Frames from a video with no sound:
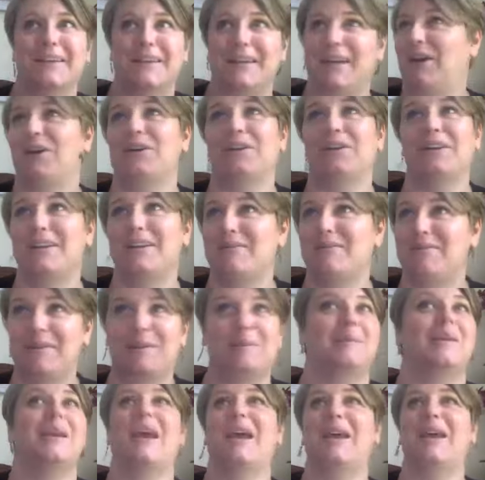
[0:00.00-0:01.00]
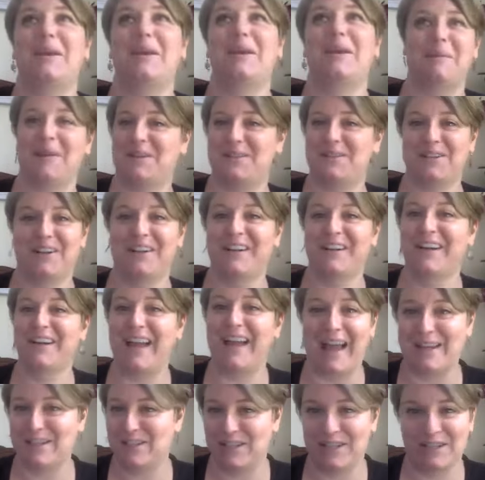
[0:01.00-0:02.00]

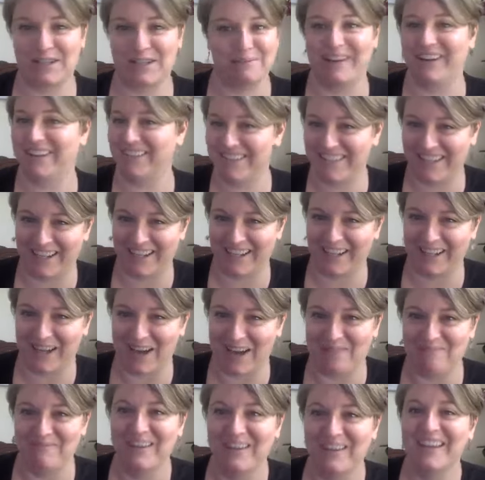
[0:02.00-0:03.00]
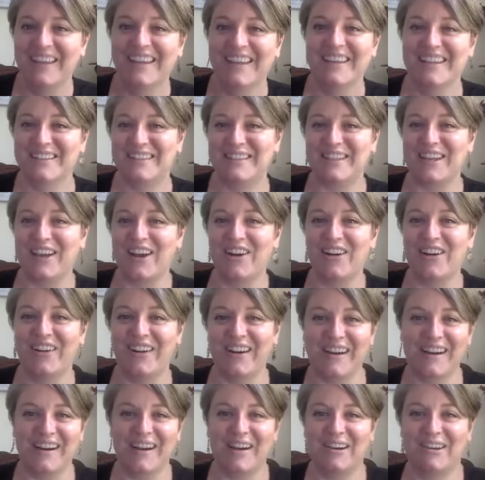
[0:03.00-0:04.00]
carolinafamilyacupuncture@gmail.com. So,
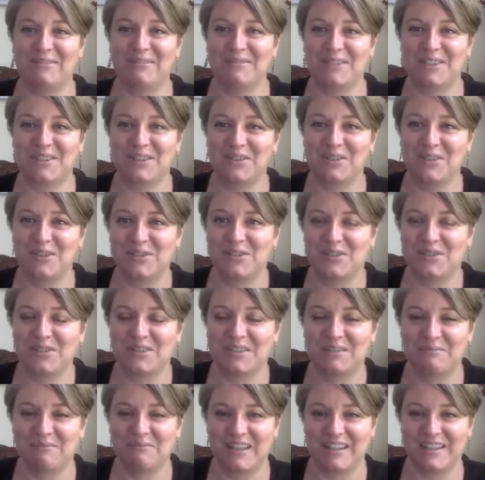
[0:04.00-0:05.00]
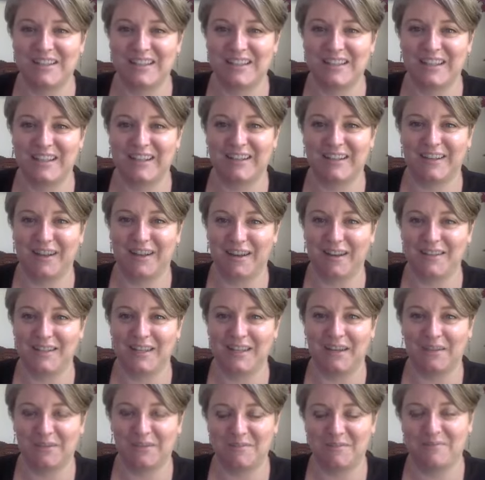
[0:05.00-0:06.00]
so those are some ways to get in
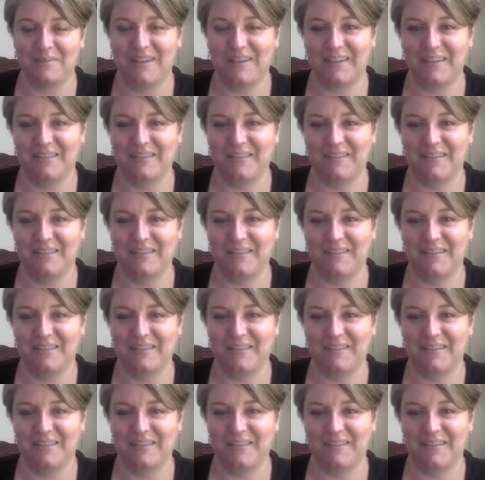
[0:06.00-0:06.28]
contact with me.